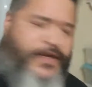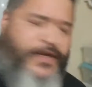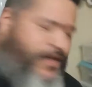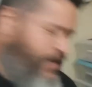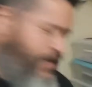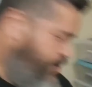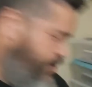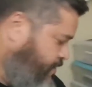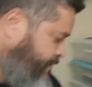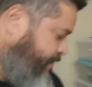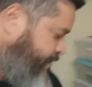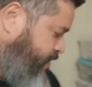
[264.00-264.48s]

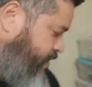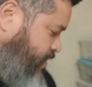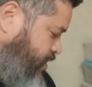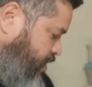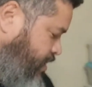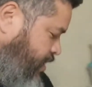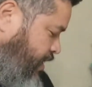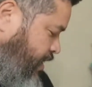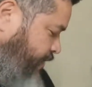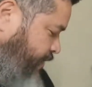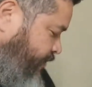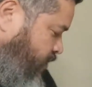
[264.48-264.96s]
The
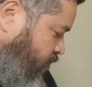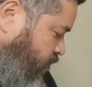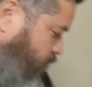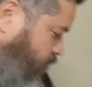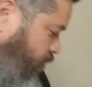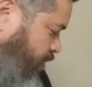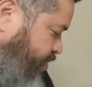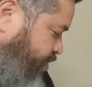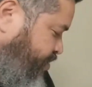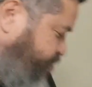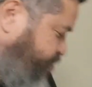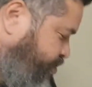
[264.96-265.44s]
VE11
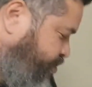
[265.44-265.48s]
quarts.